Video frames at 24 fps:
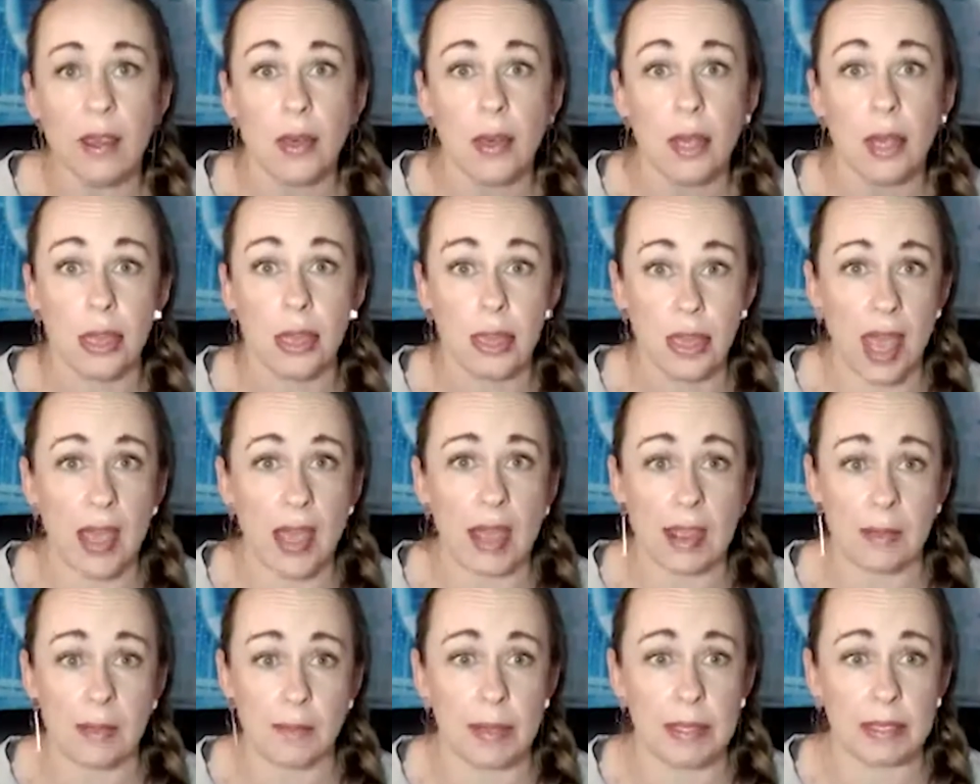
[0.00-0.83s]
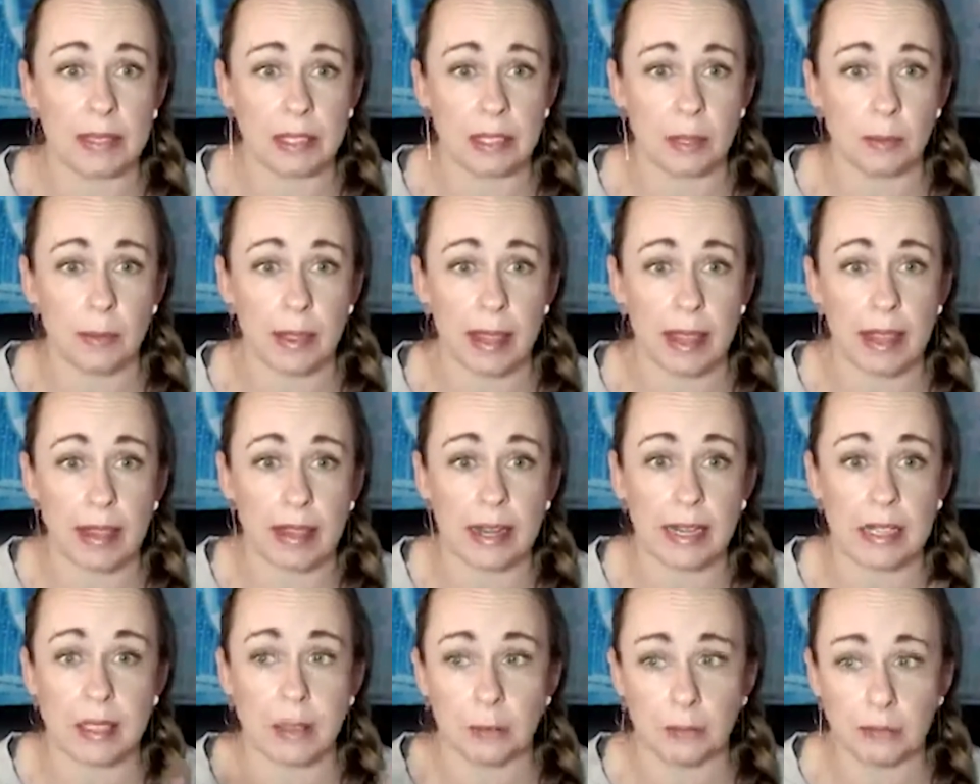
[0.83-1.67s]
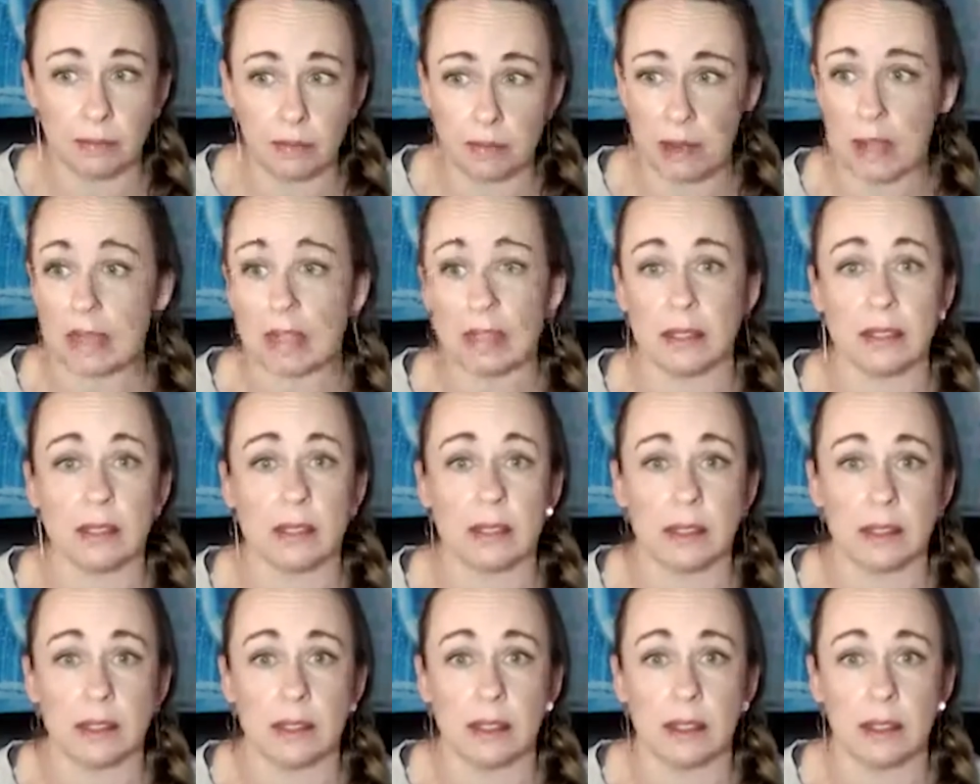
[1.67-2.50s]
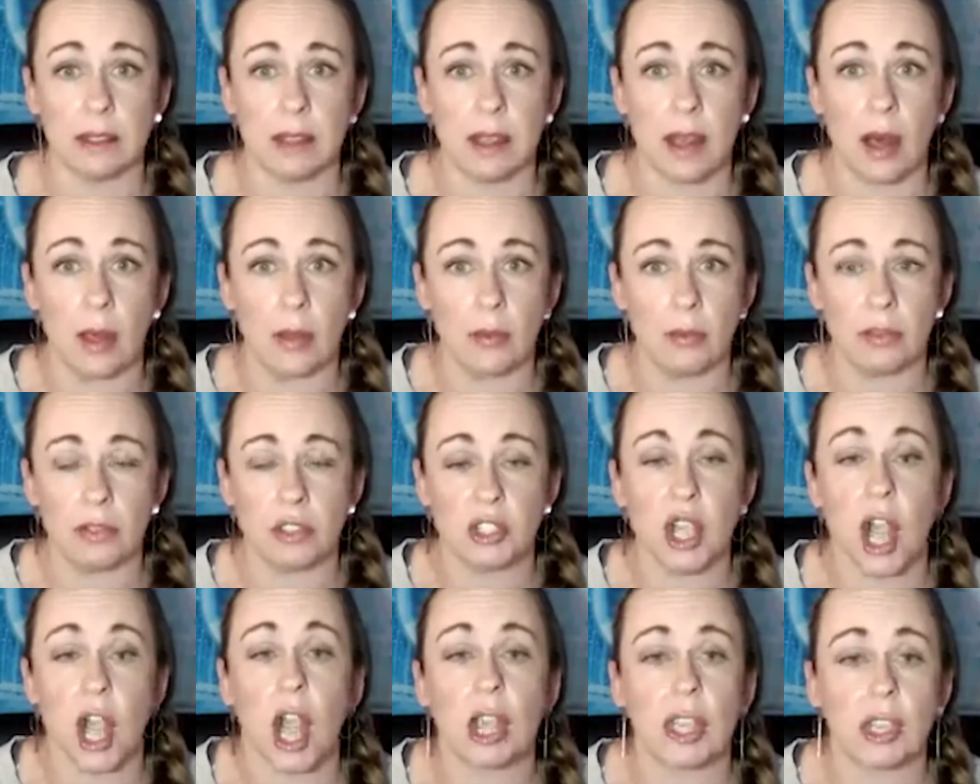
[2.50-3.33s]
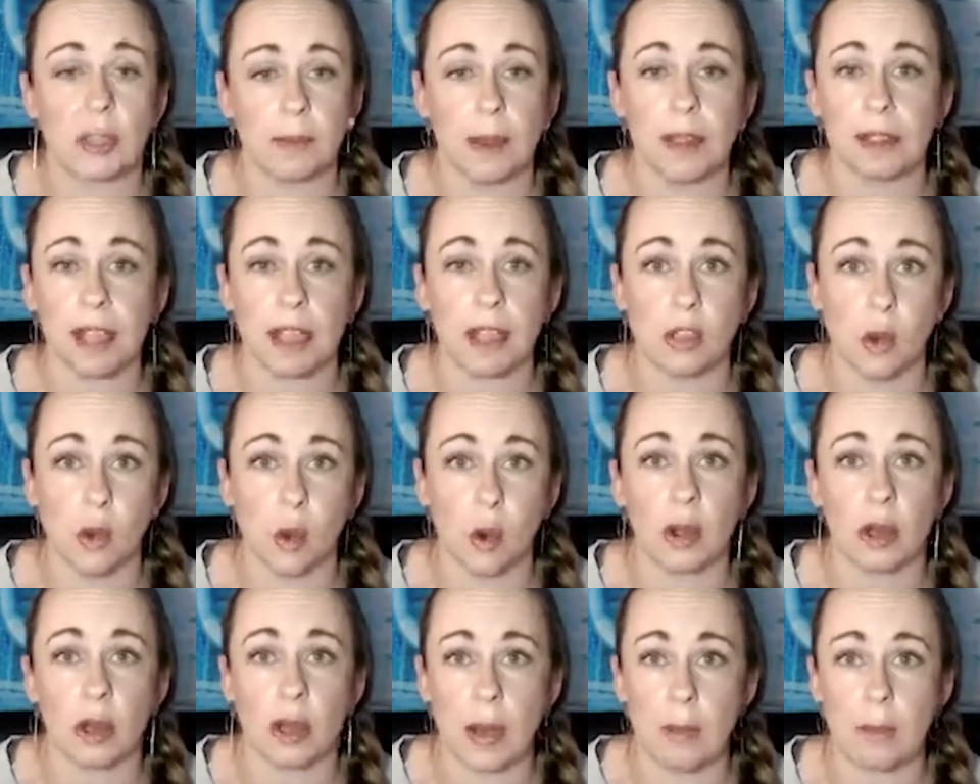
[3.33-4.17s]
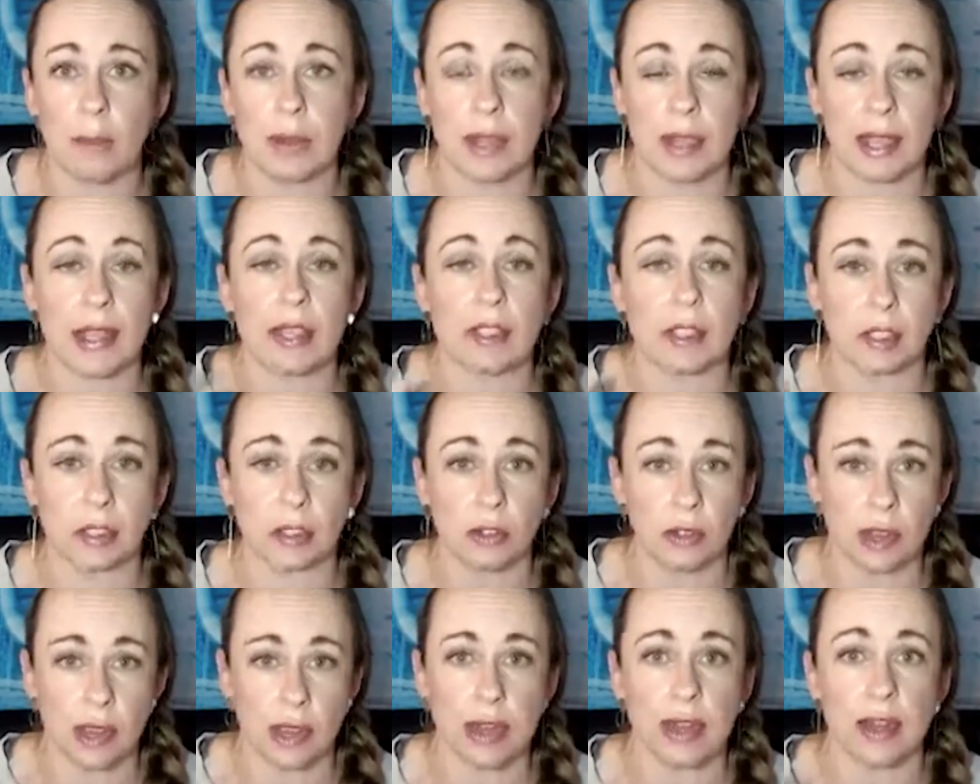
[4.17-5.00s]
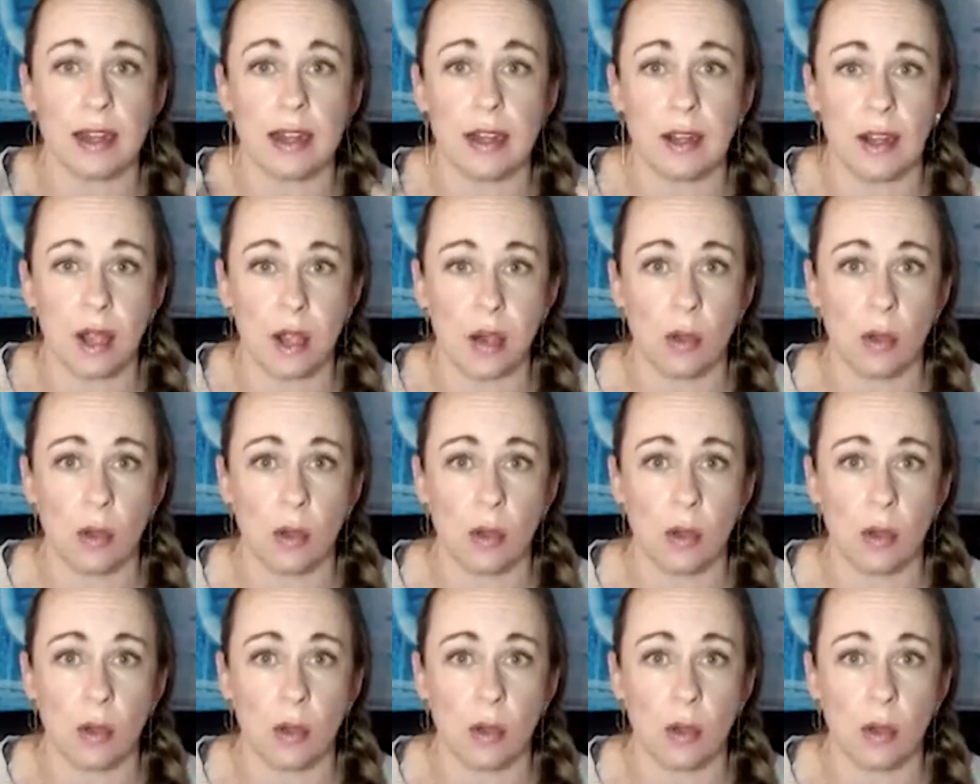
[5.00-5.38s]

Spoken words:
that a business plan is a document that your company has created and